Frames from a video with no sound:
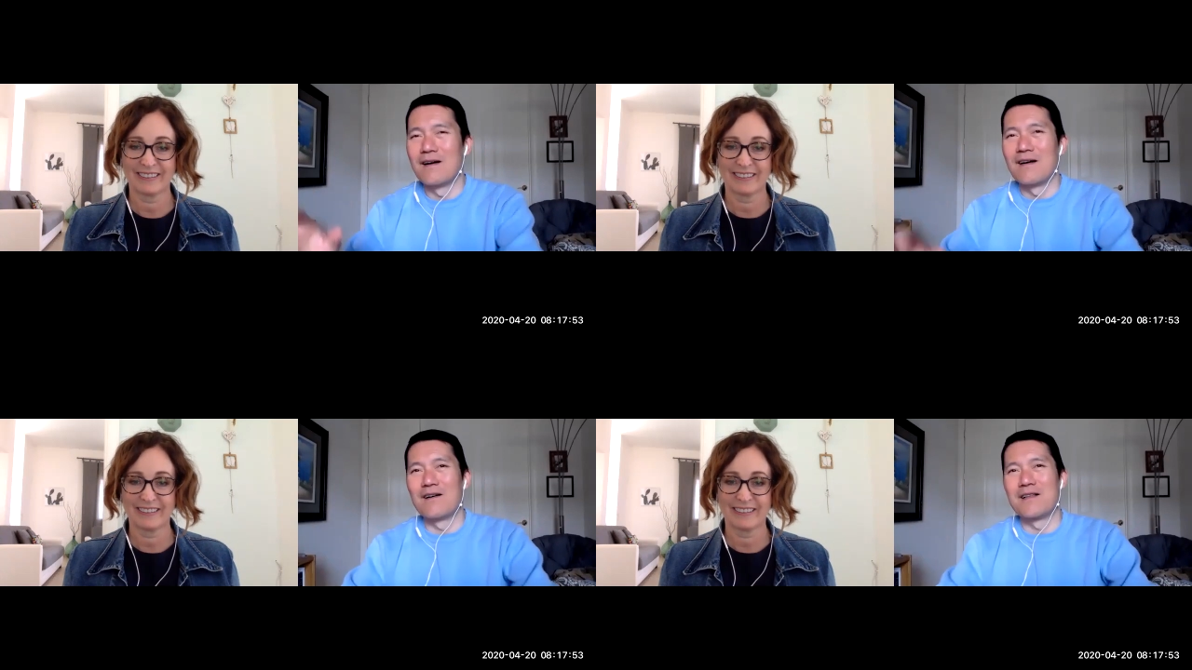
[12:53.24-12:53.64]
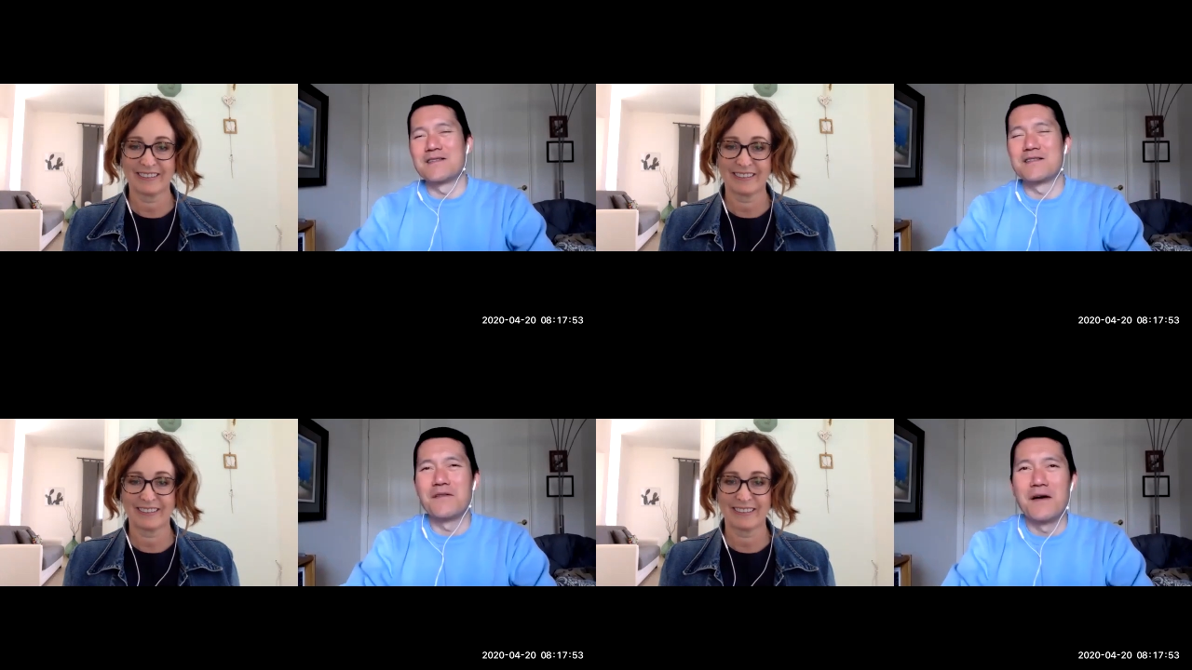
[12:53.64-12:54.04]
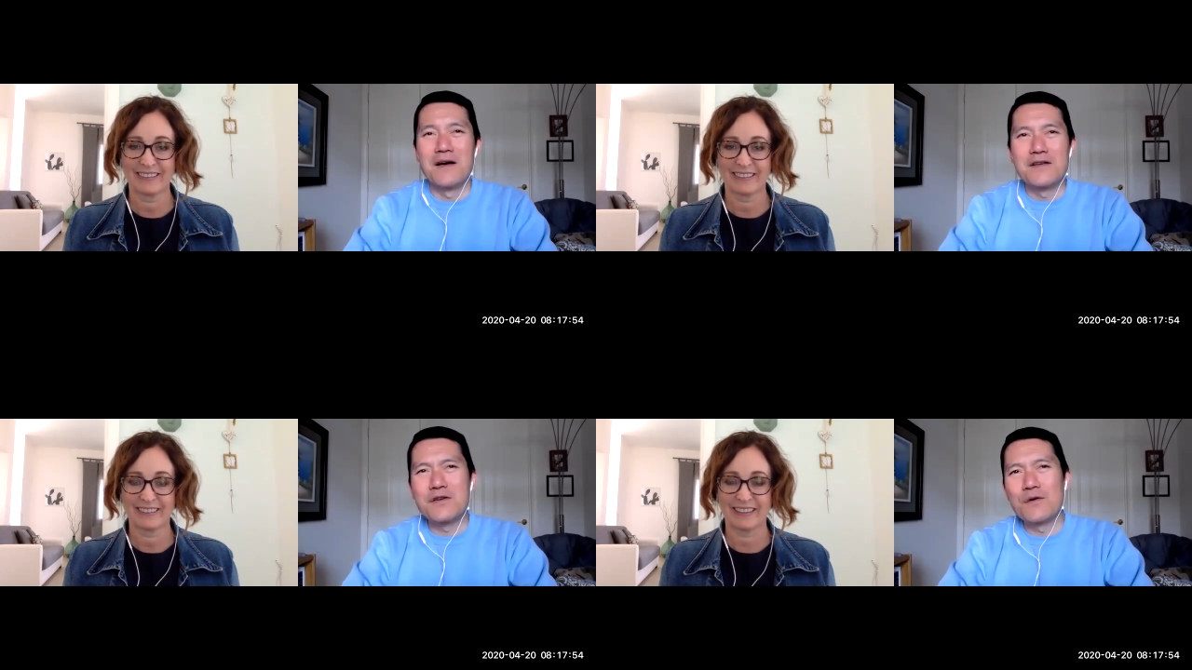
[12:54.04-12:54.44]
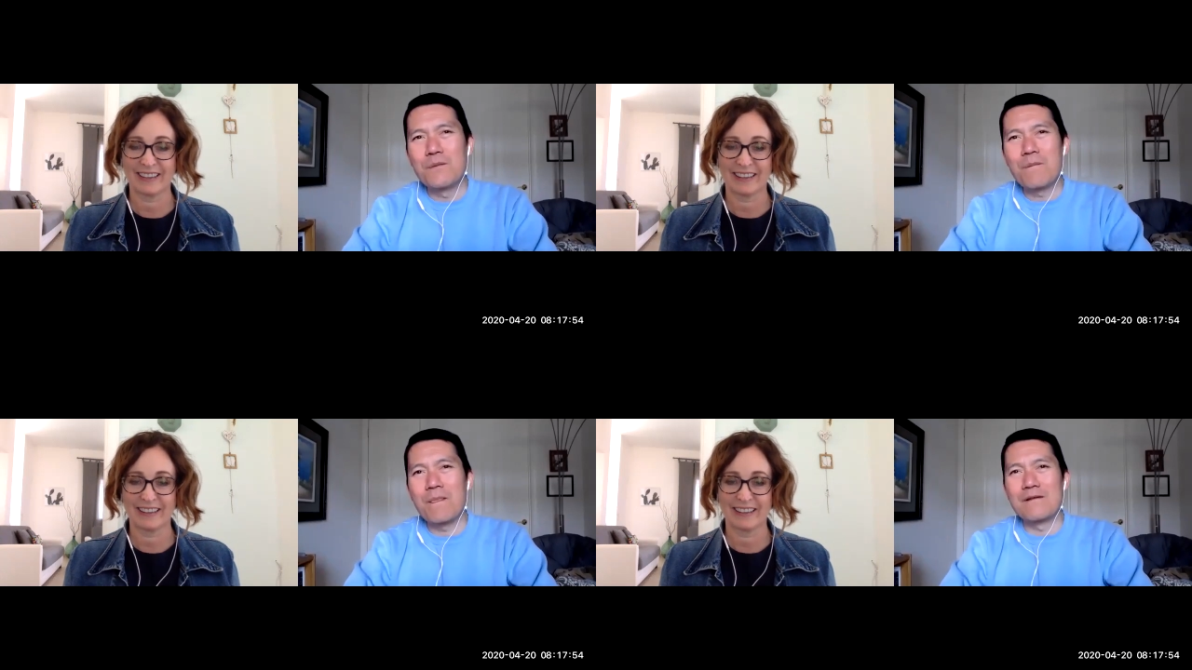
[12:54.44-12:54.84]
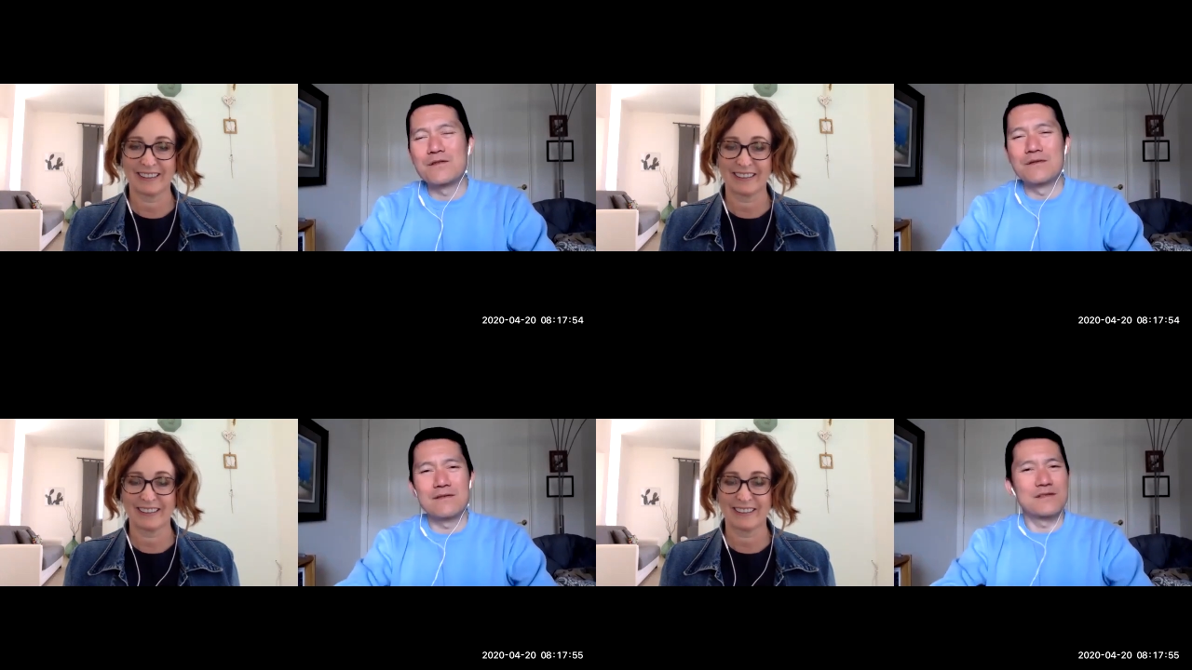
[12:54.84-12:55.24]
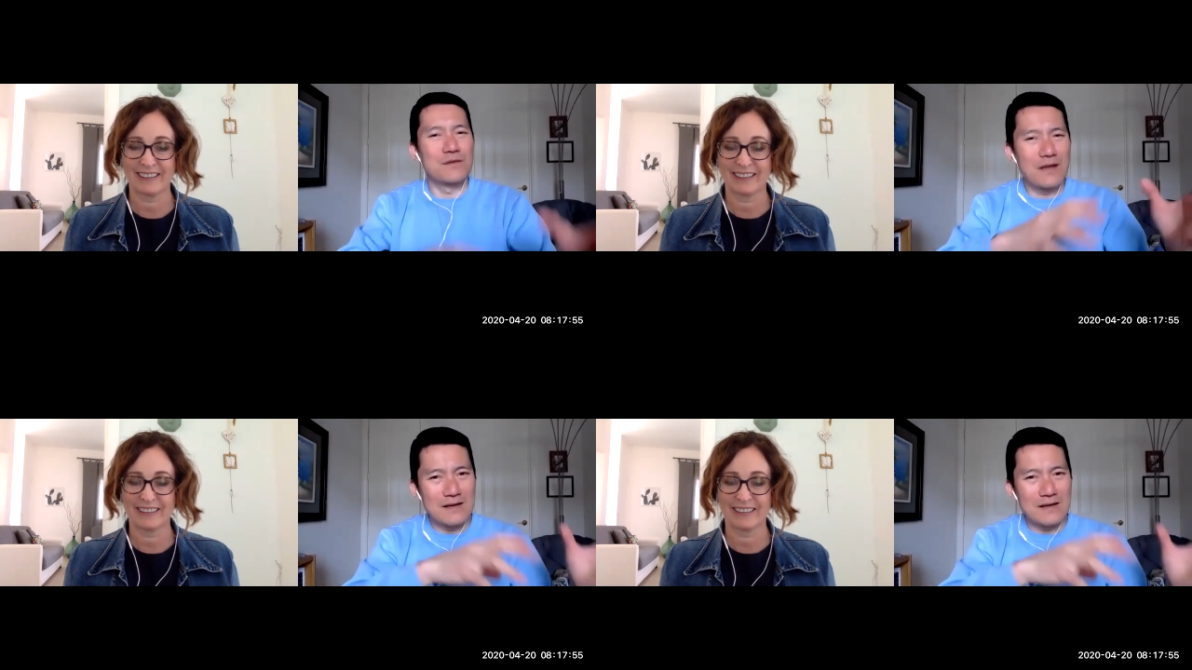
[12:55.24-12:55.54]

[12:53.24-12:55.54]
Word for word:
Speaker 1: all that stuff. So, so, so yeah.